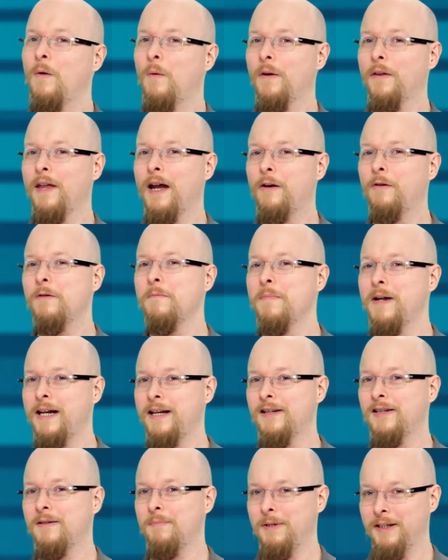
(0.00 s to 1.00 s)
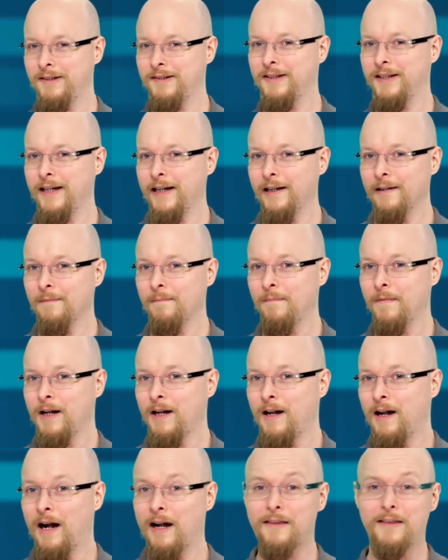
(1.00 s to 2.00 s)
Well, that remains to be seen.
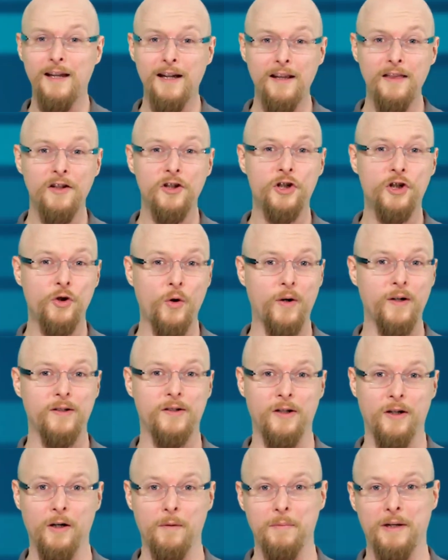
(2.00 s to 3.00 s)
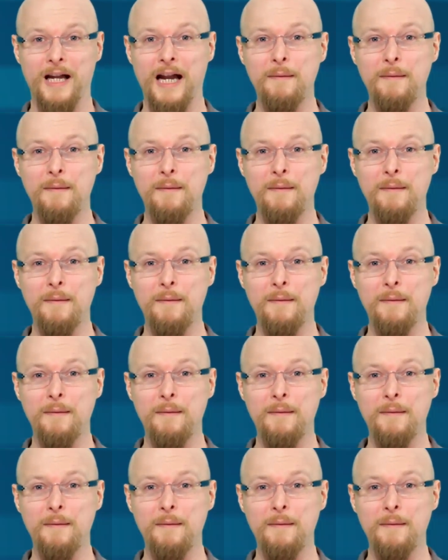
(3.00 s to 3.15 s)
I think in the short term,